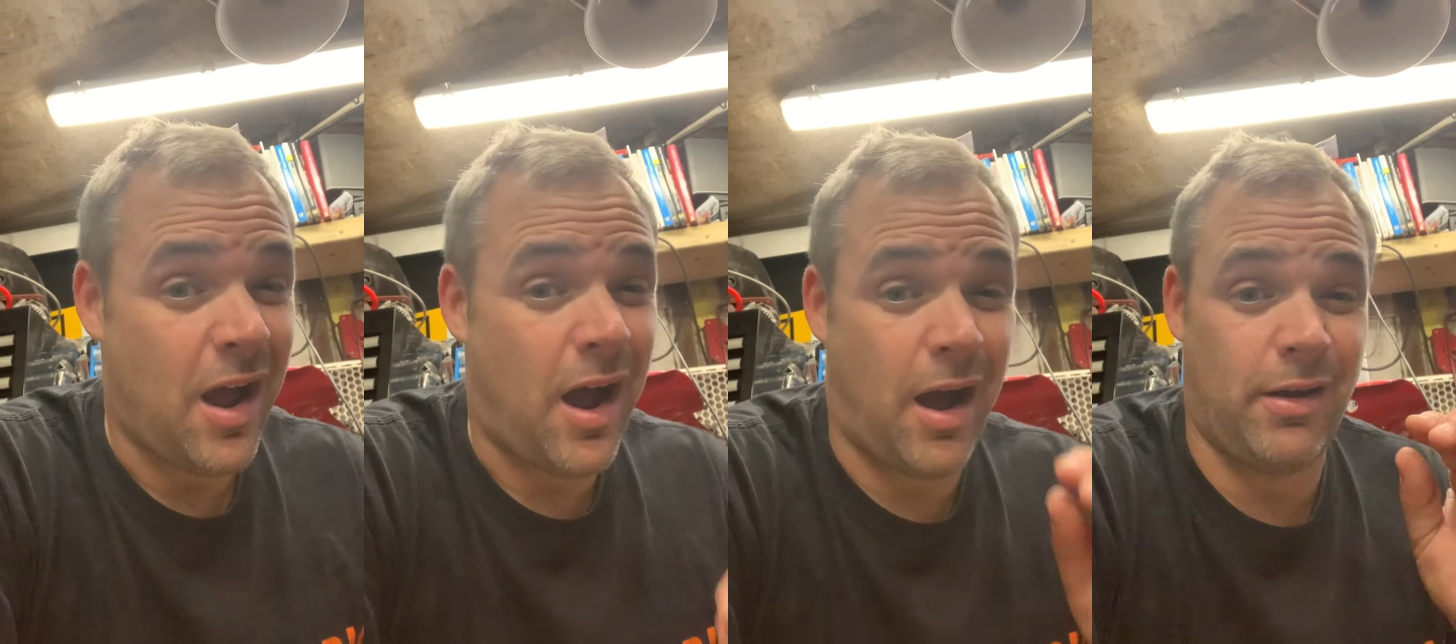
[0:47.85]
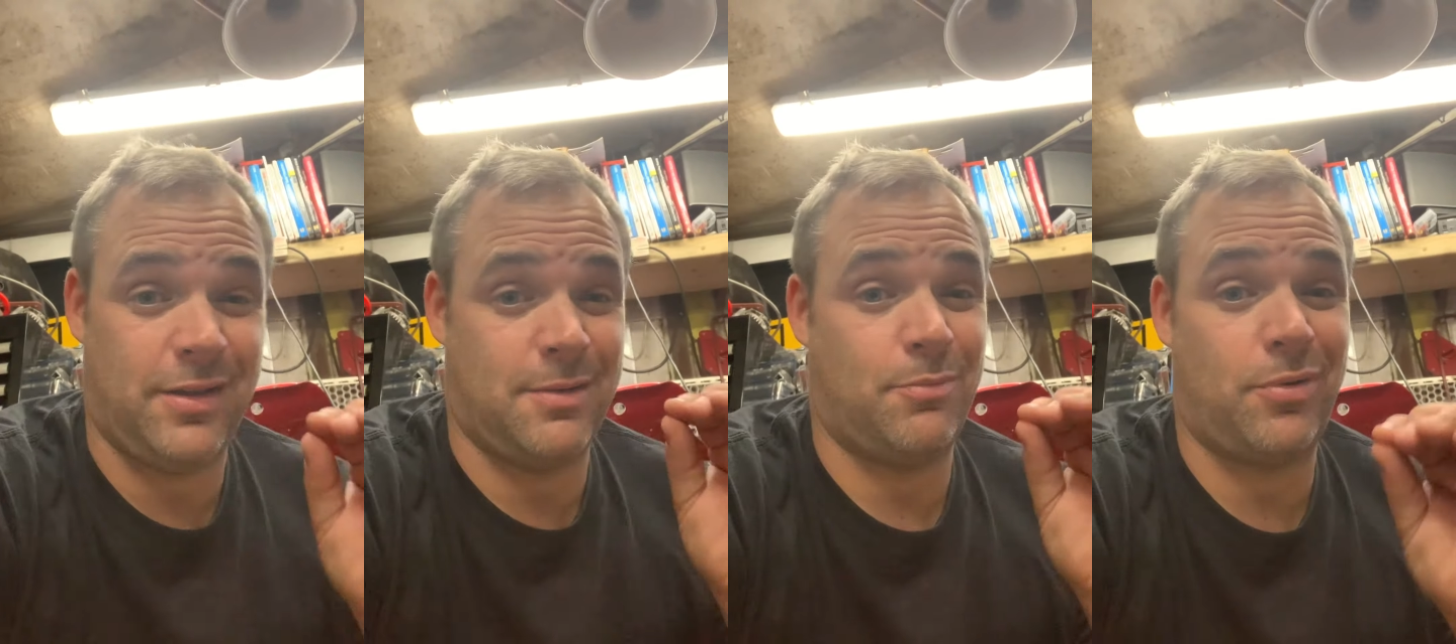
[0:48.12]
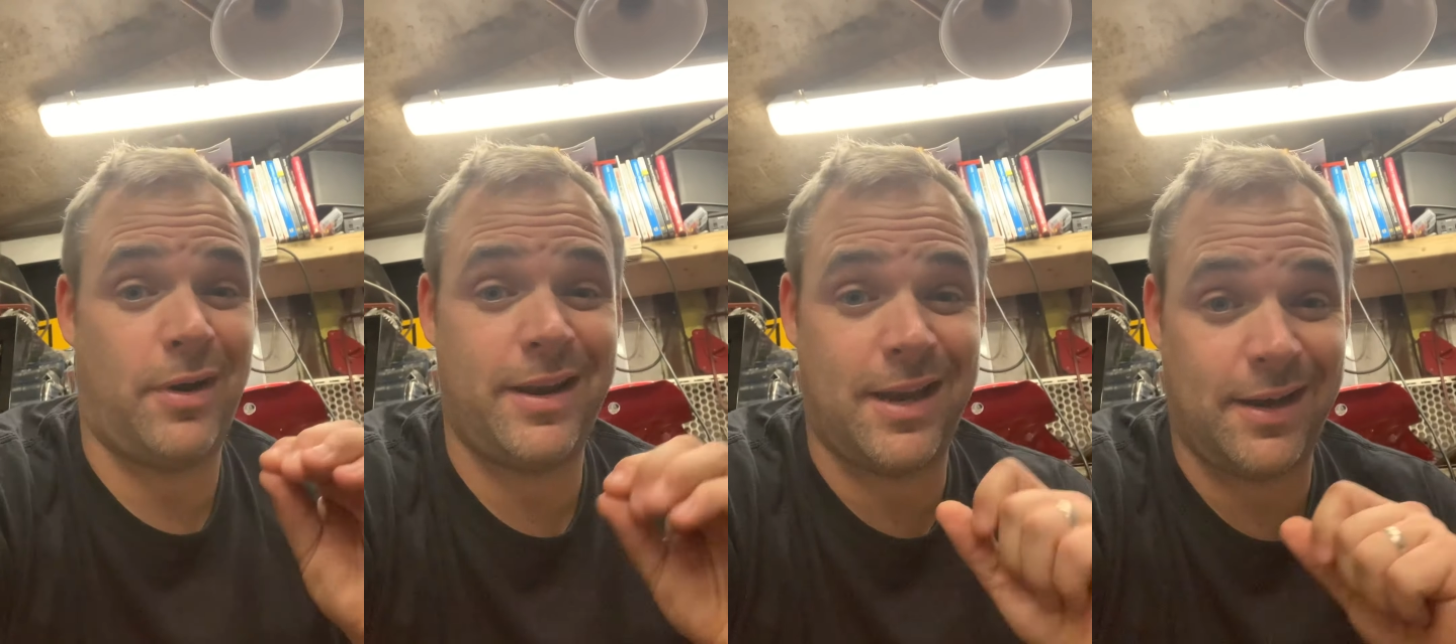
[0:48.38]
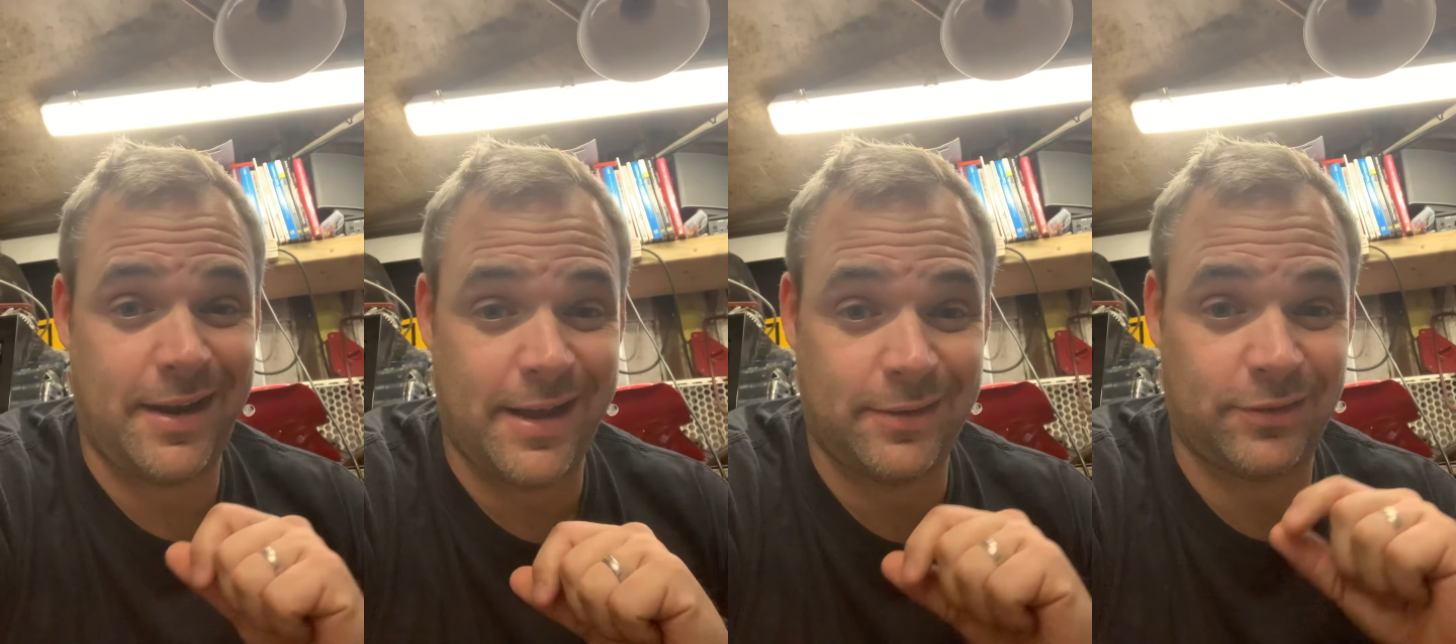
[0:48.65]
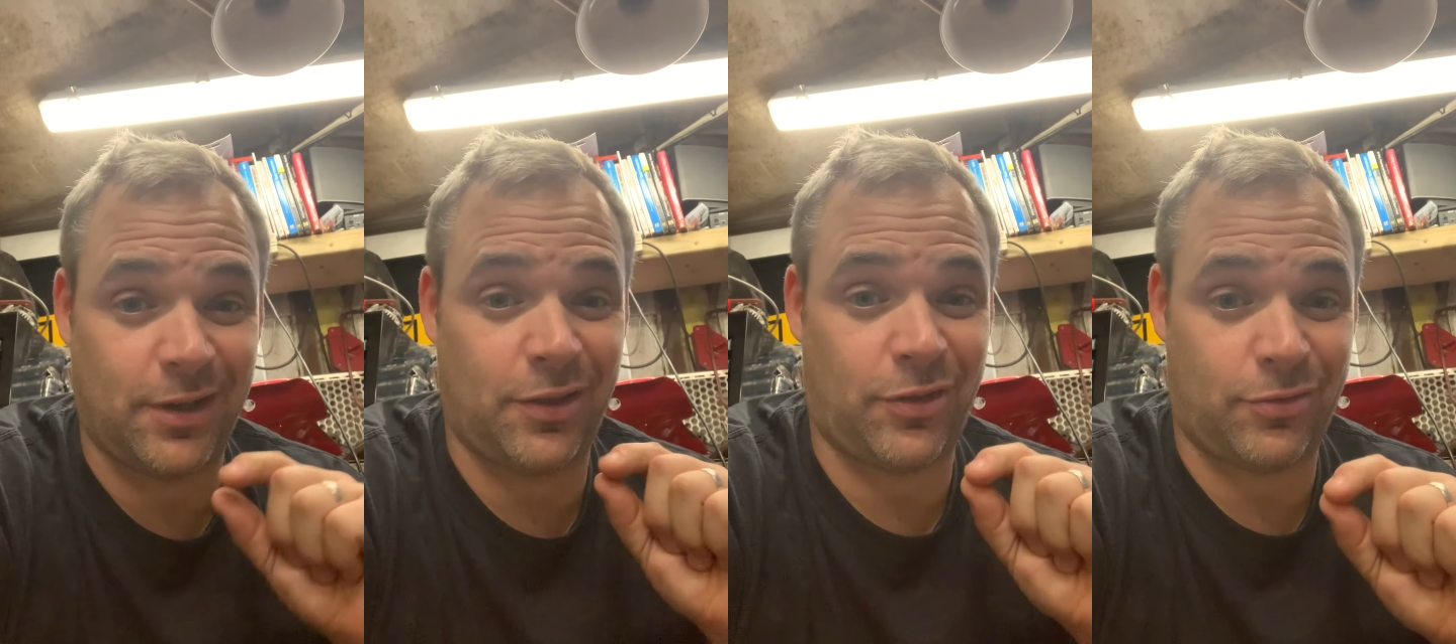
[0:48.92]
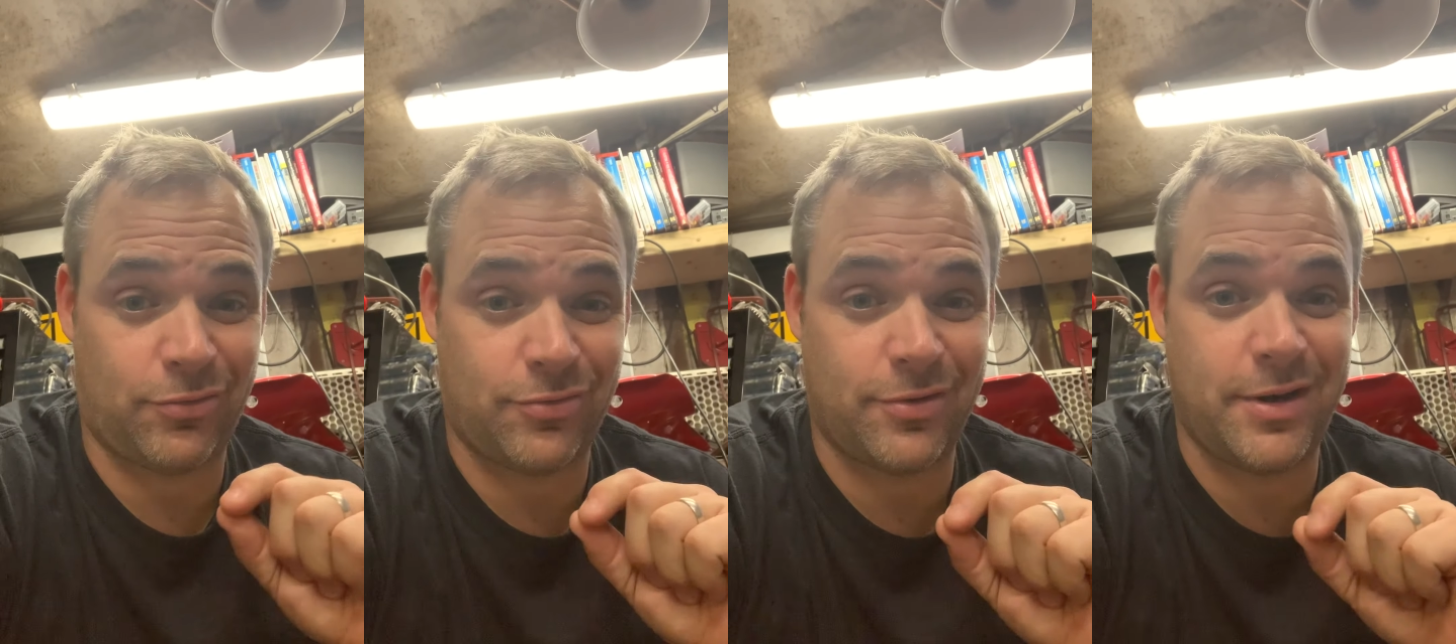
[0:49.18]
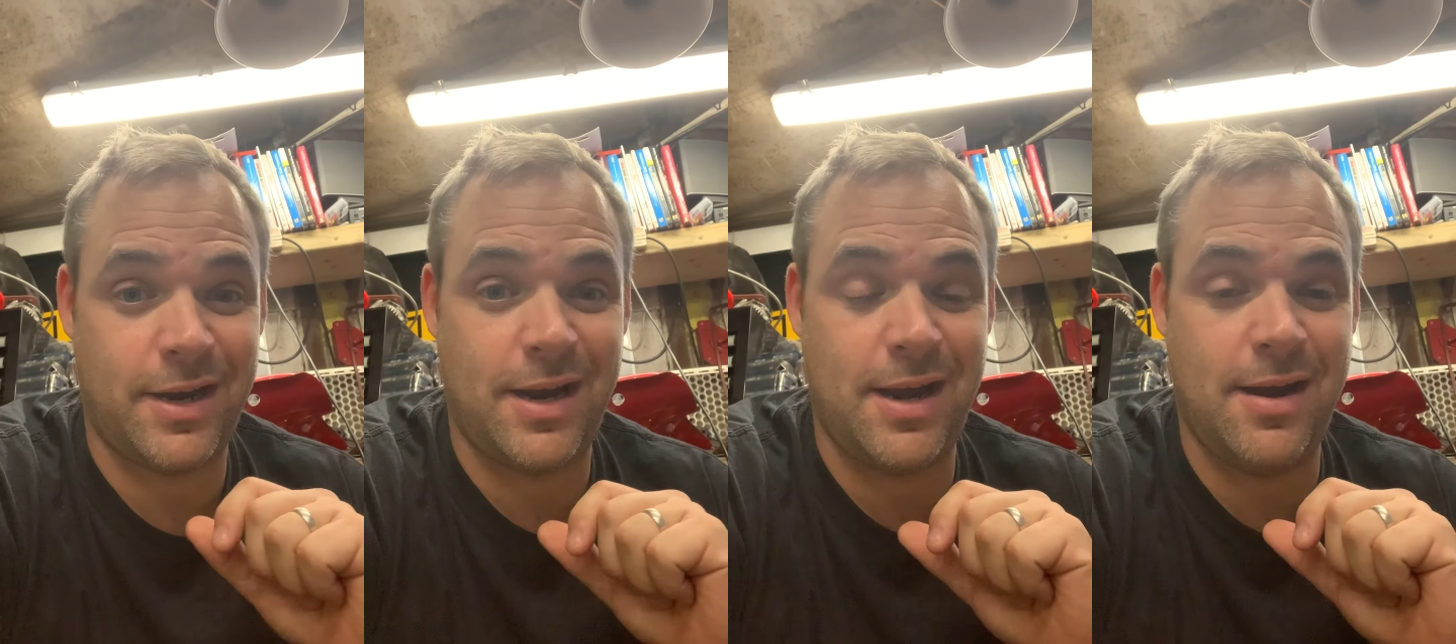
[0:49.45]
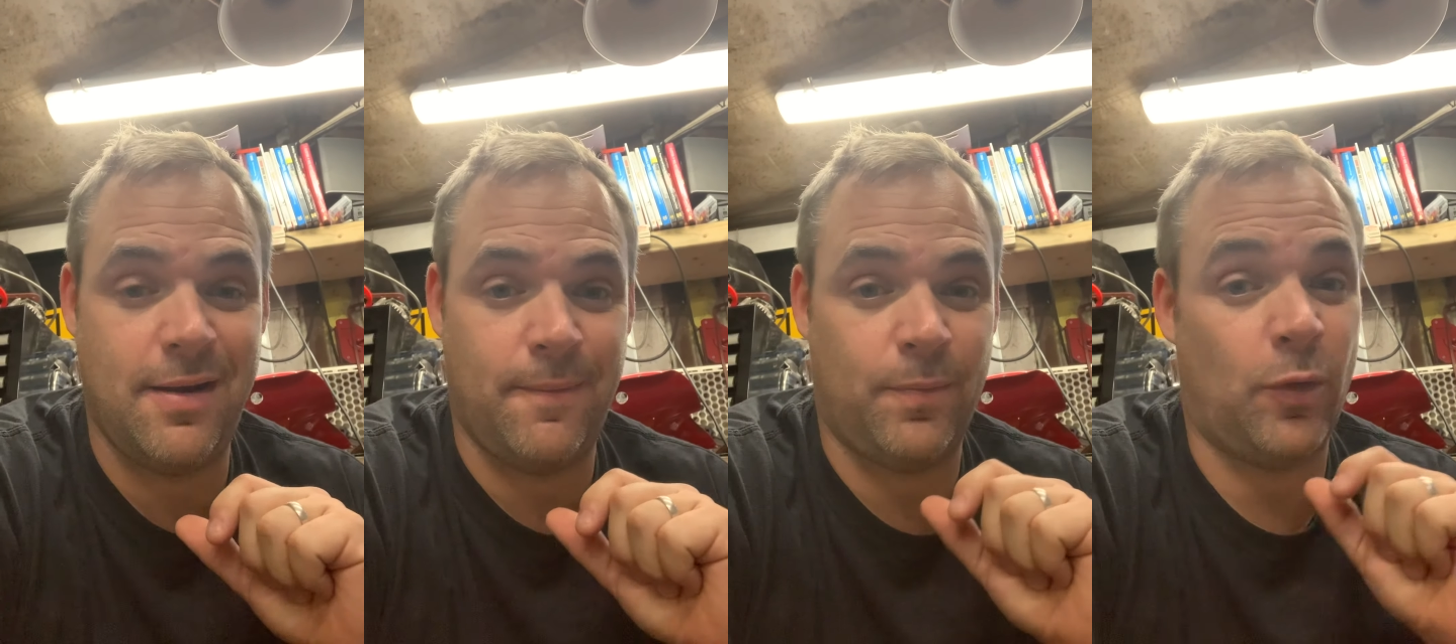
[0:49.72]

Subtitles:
I'm going to break it down to 3